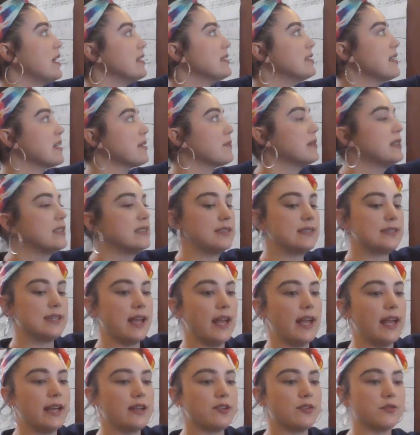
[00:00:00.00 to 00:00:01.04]
line segments,
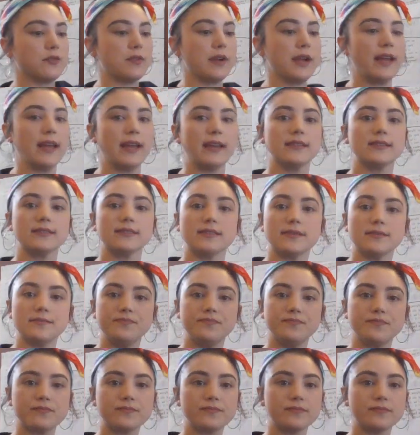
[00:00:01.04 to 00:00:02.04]
and rays.